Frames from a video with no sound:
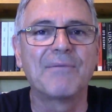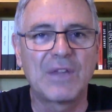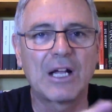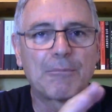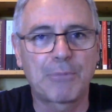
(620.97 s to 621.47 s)

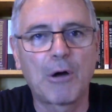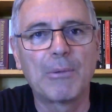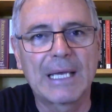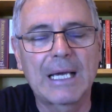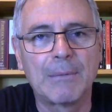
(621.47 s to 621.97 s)
they'll
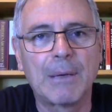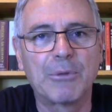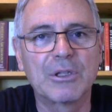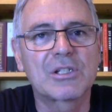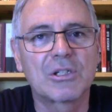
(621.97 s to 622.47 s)
probably come up
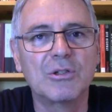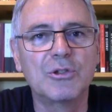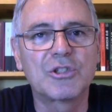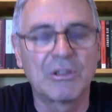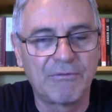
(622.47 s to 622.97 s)
with a
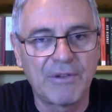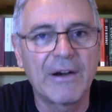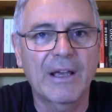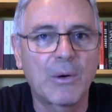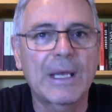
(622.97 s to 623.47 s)
solution
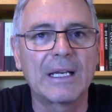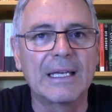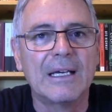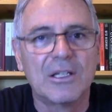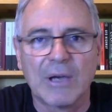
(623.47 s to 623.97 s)
very
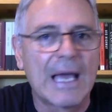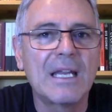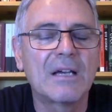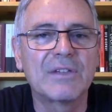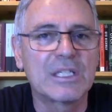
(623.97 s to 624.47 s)
quickly to
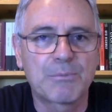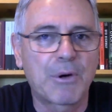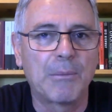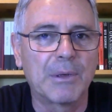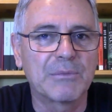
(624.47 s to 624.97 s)
any of these
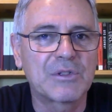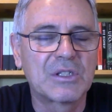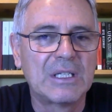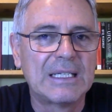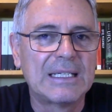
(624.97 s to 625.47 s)
problems.